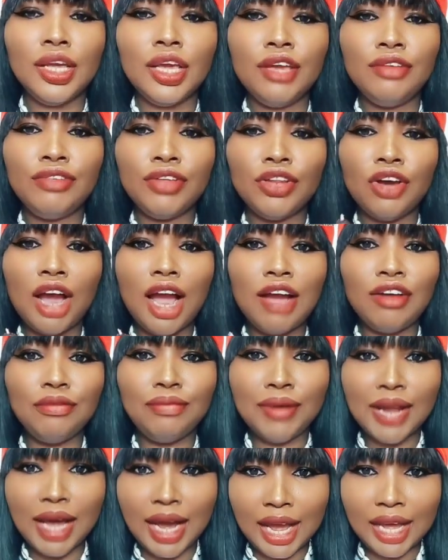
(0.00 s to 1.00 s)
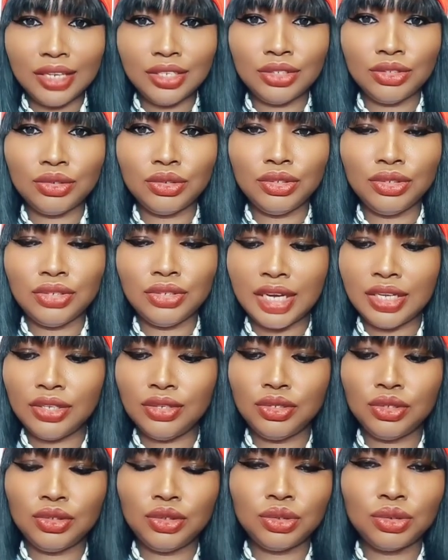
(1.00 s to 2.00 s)
If you don't have black candle, you can
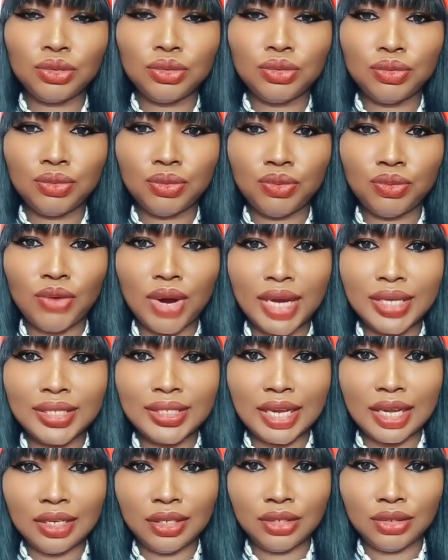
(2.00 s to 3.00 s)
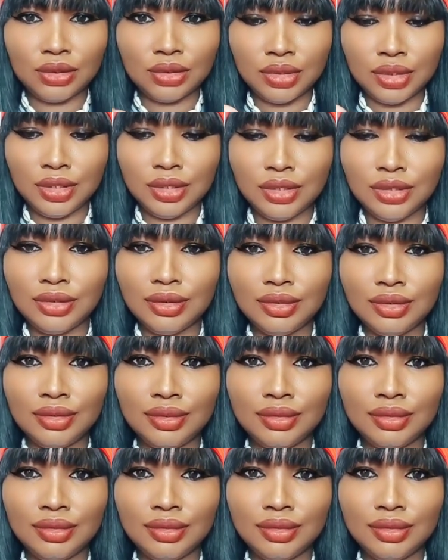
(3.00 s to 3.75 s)
use white candle, you know.